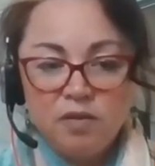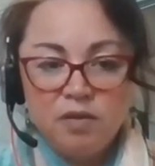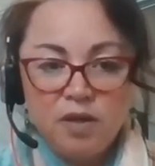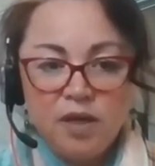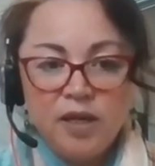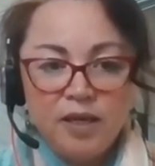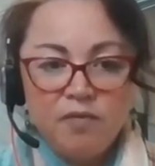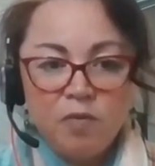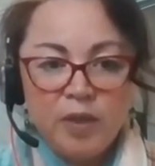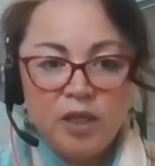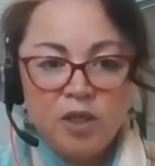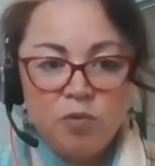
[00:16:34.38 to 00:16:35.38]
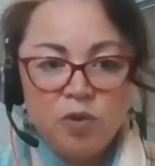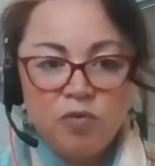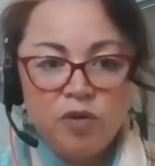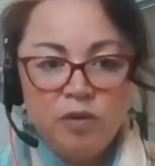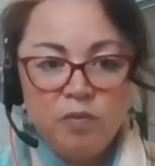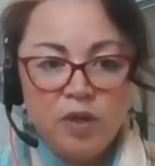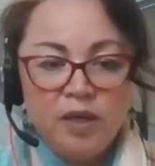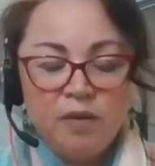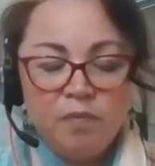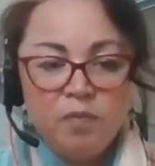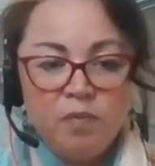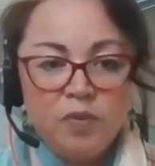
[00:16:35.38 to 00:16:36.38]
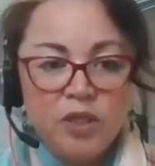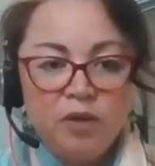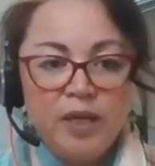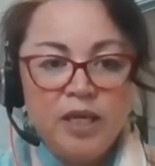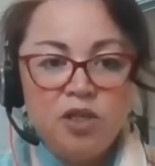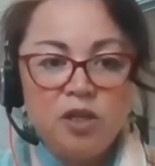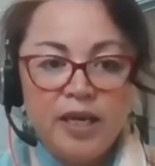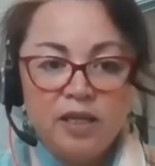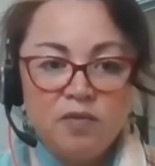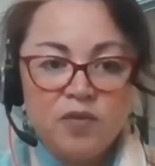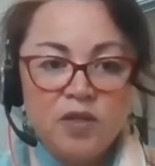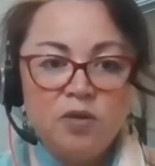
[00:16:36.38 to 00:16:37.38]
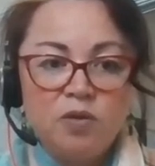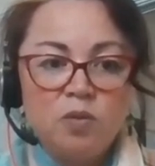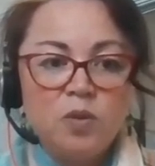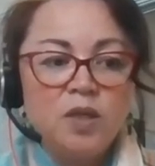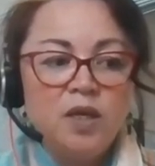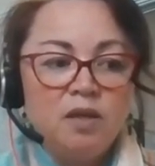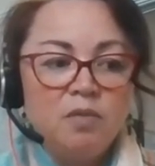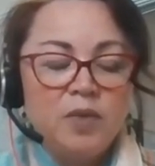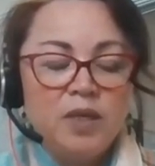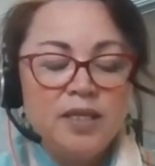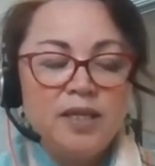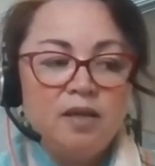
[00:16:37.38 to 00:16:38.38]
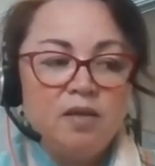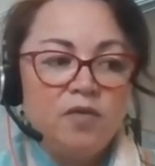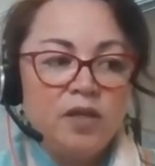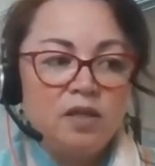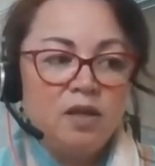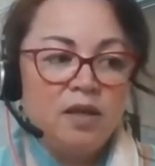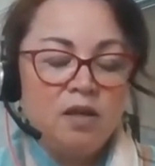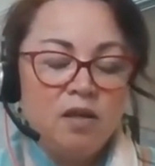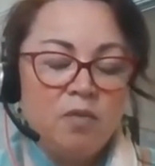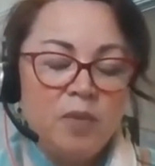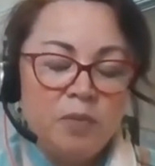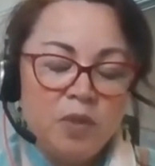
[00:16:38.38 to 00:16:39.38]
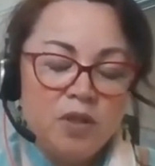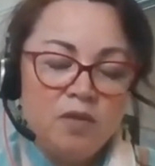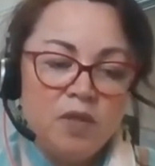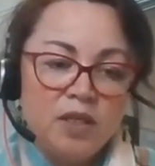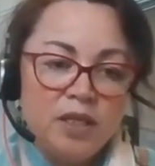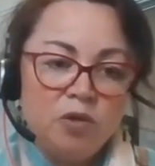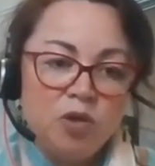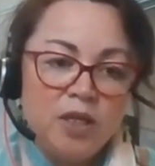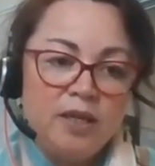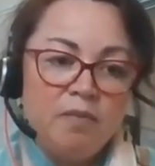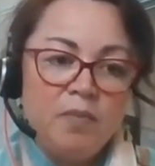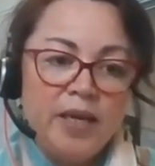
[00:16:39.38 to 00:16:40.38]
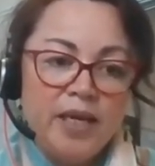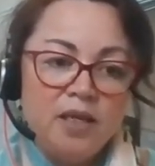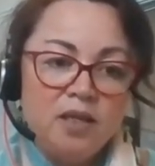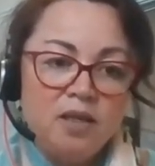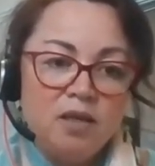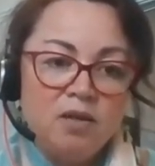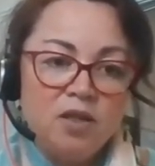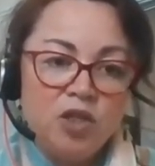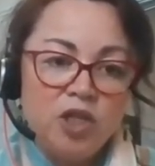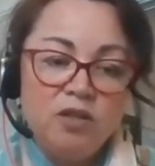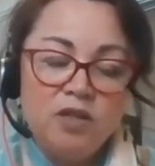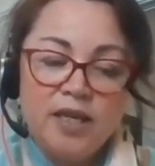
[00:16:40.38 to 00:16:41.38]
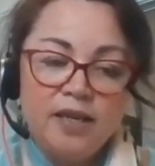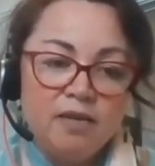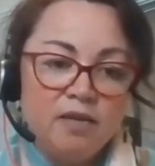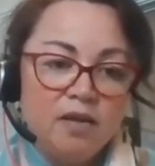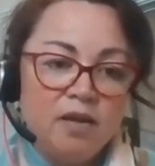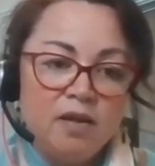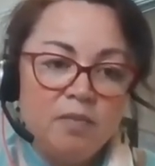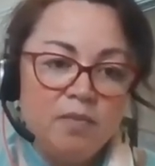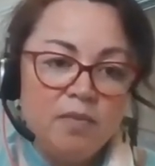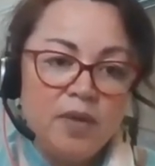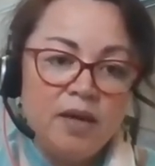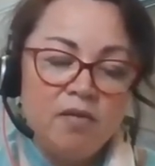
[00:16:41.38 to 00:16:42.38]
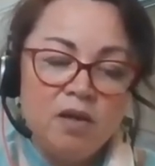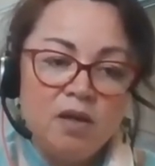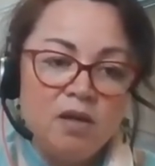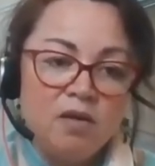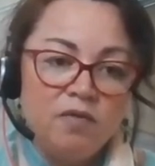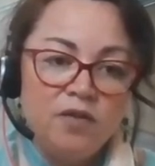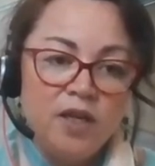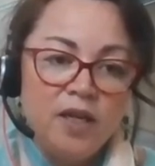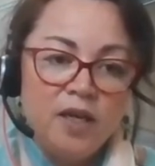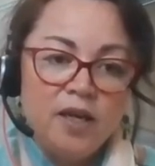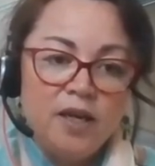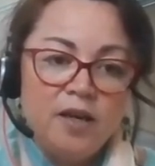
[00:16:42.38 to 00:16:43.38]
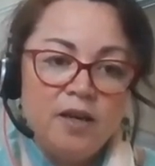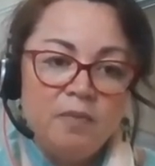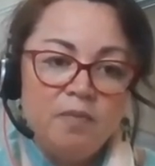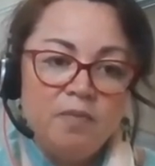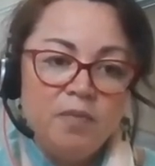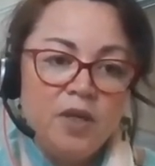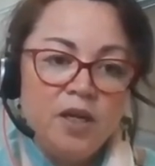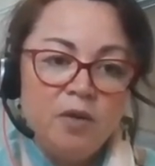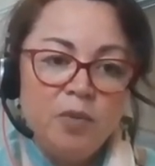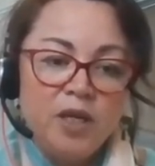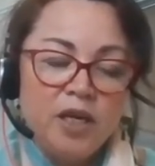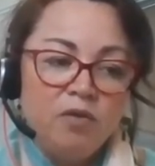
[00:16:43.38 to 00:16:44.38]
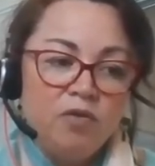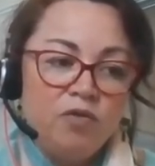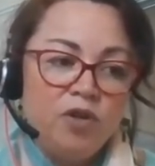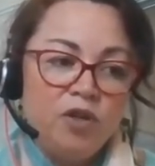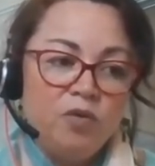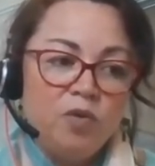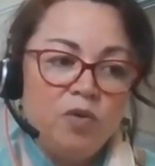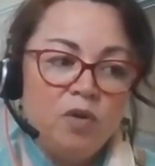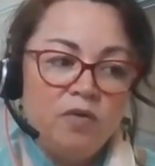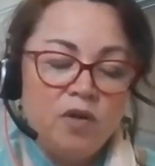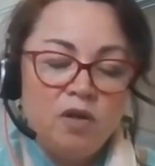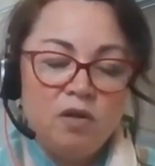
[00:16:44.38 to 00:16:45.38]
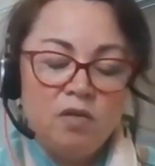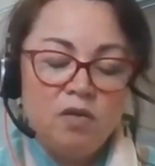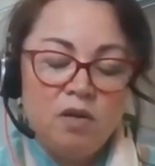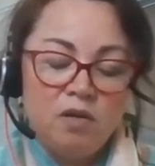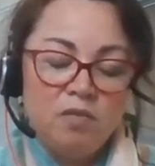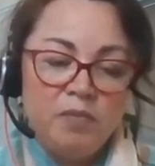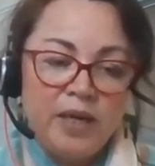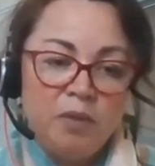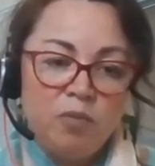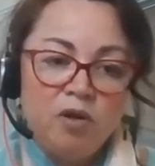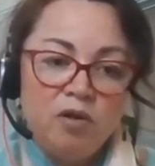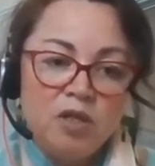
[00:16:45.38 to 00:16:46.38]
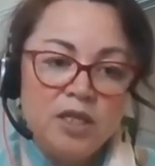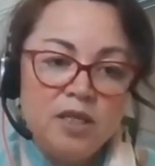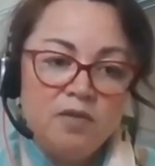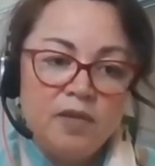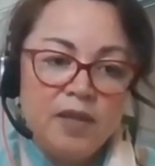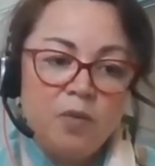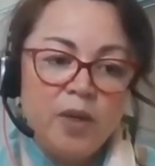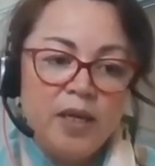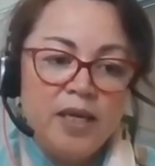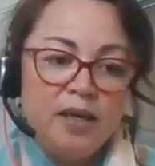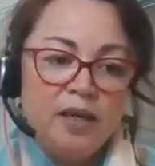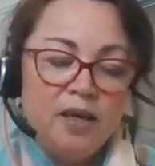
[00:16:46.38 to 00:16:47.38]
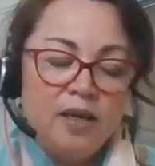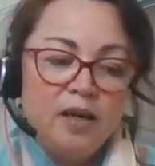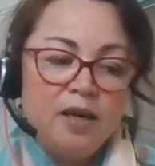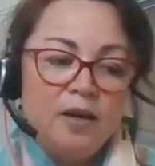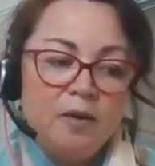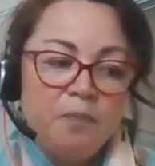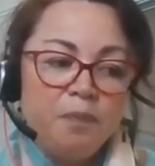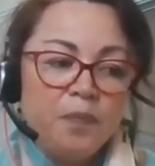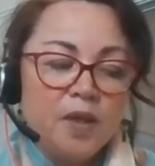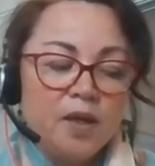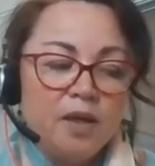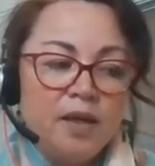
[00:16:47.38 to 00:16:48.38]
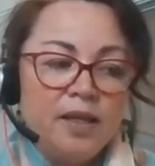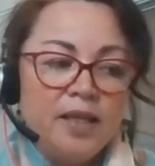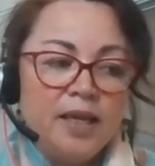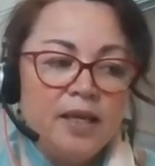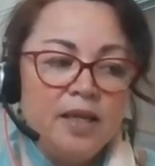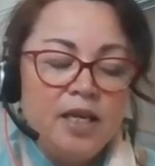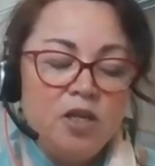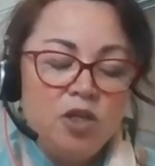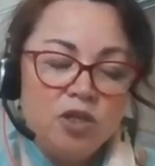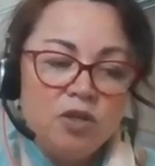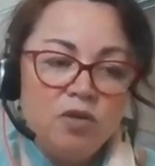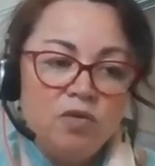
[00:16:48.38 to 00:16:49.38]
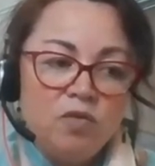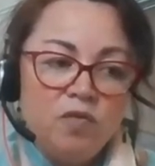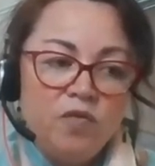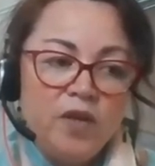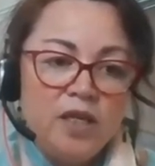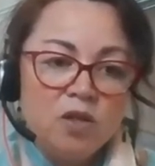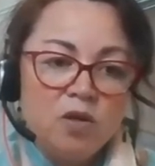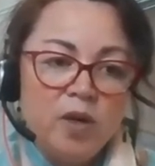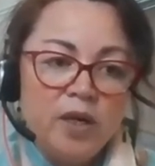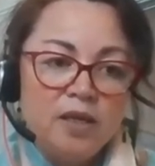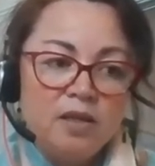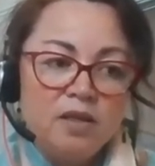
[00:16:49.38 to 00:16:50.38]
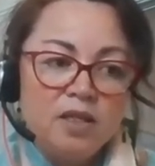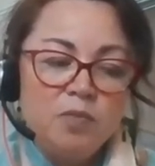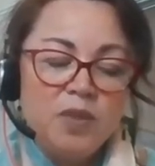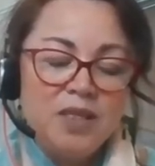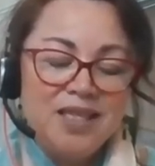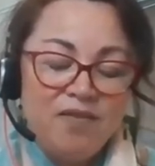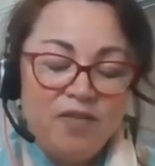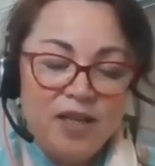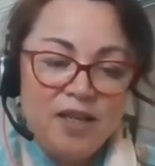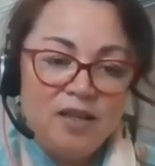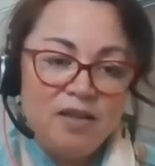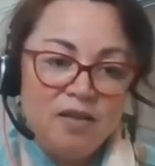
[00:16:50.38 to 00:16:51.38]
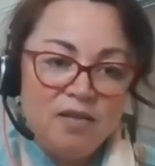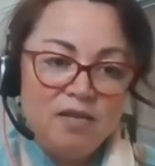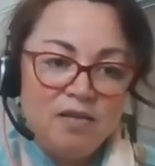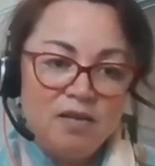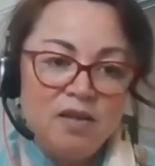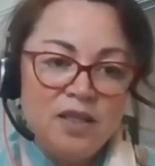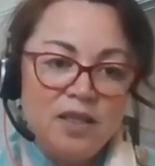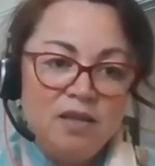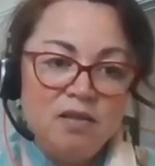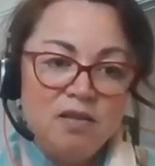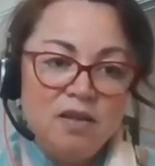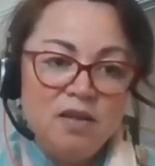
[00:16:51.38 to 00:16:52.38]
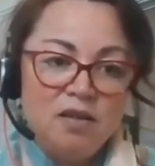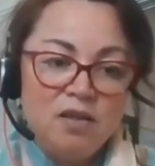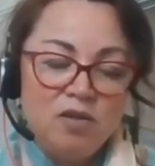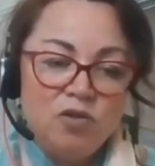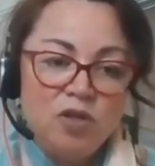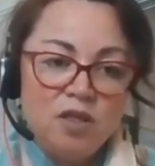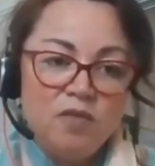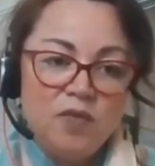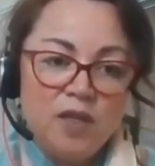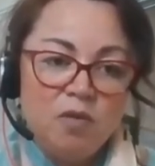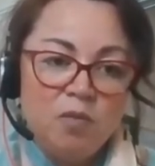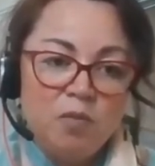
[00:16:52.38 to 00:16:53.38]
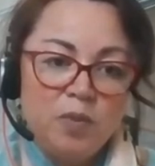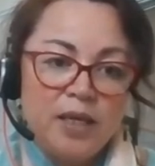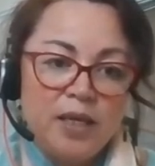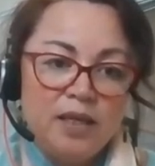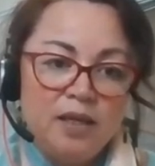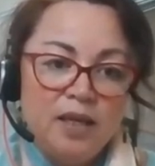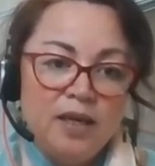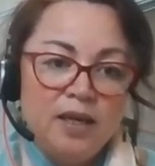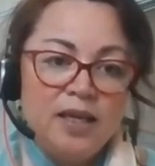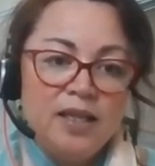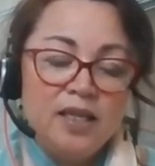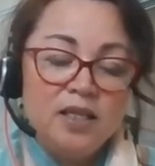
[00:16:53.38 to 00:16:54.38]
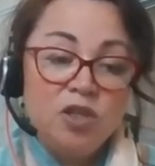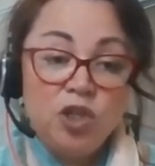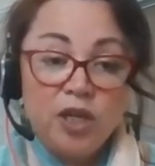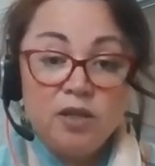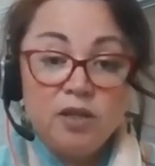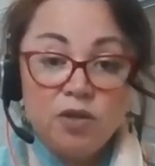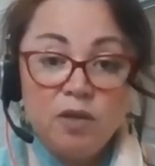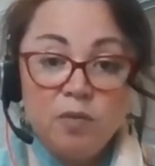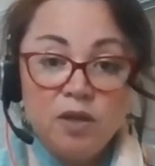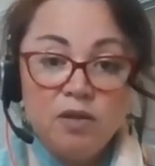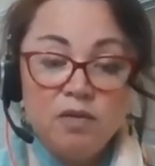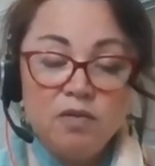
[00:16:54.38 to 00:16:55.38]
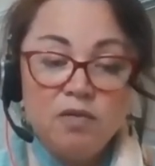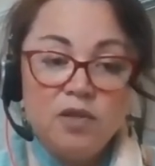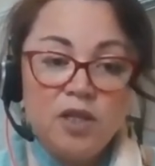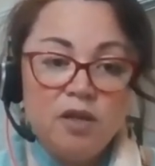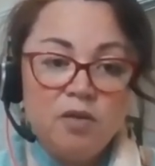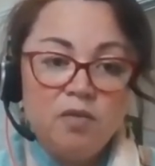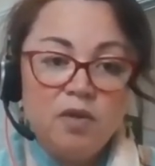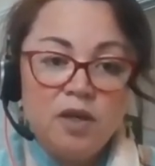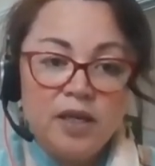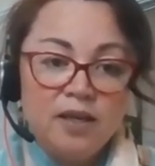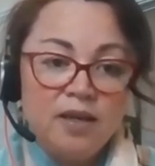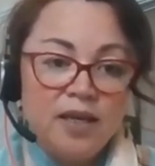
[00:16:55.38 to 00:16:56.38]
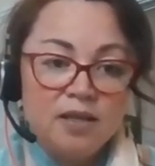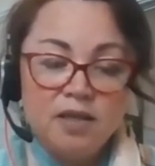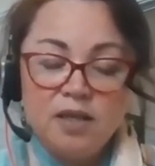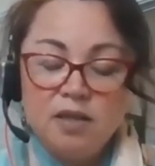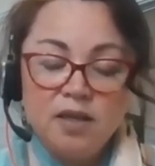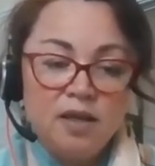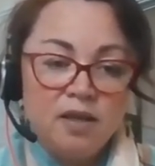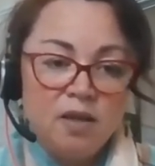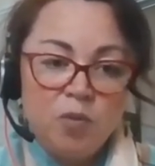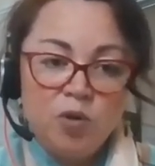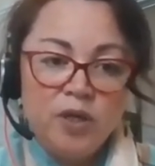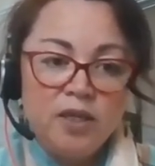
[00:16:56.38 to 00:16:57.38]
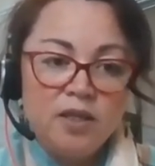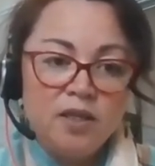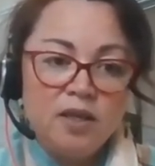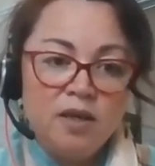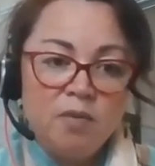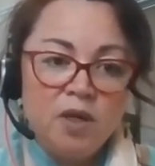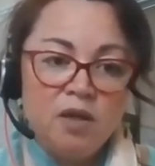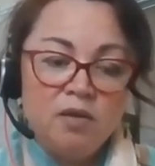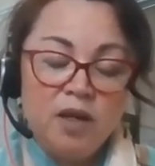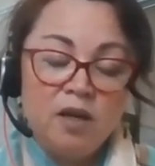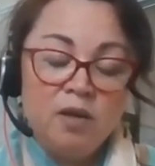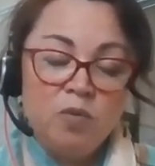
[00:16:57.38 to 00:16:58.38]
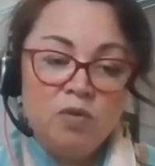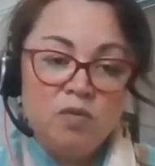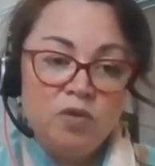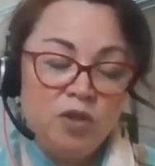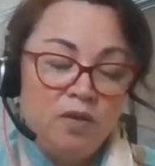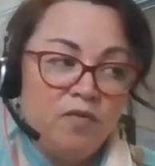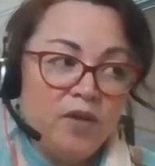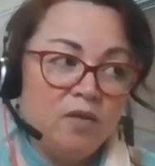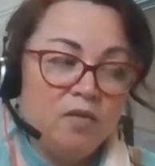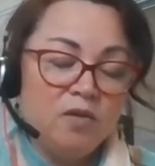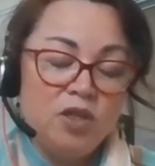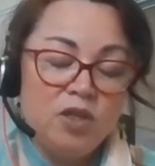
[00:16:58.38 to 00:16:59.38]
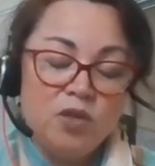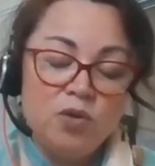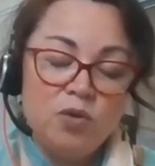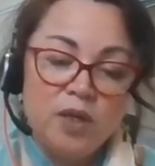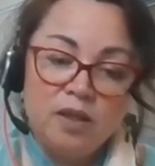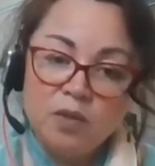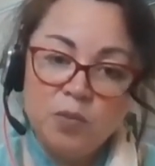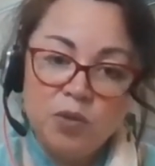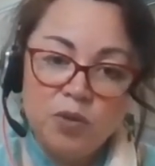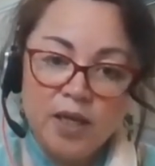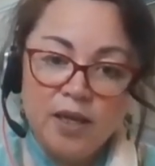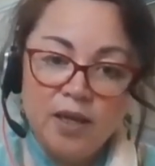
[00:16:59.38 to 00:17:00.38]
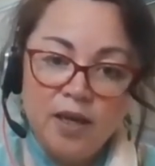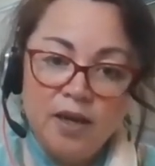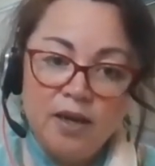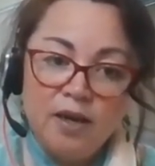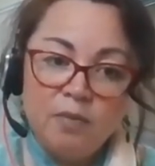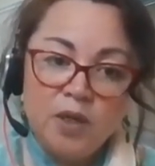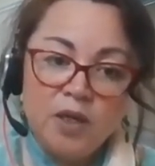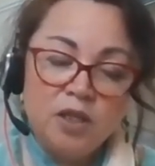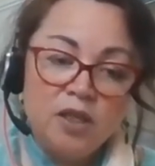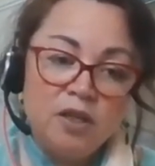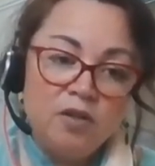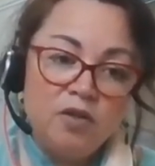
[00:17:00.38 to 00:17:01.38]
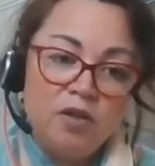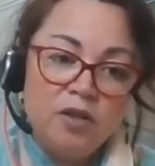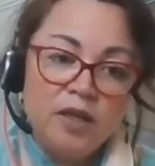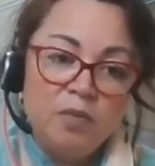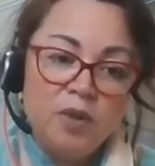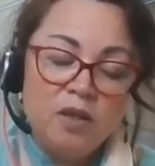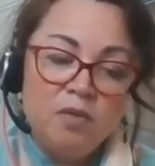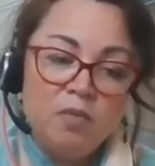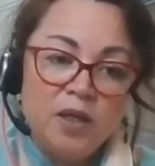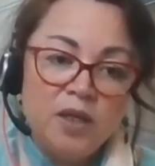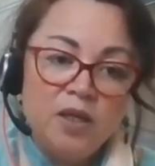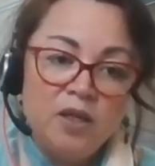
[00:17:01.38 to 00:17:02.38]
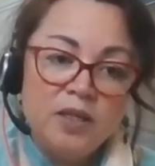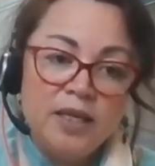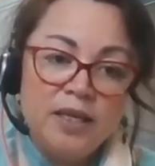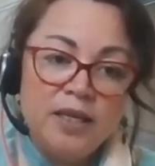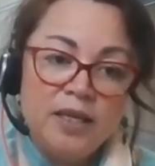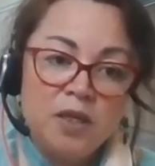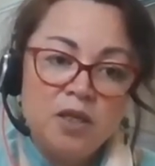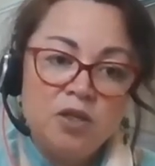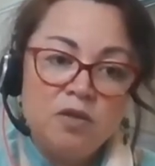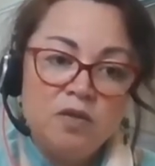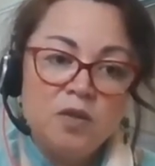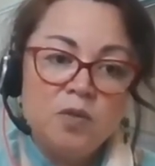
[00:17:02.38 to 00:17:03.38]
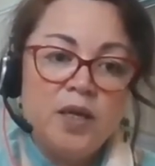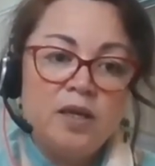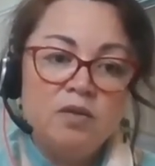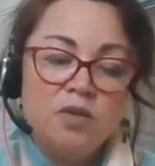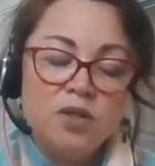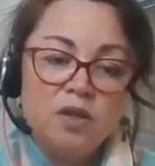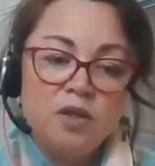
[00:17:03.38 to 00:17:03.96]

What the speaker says: higher level management group. So each of the heads of schools, myself and other members of the central team meet on a Tuesday, hour and a half. You know, we go through all of our main priorities for that week. And then each school feeds quite specific lines into the trust development plan, and that's a shared document, so I can access it at any point. I will, in fact, just talking this morning, I'm going to go through that with my new estates manager as well, so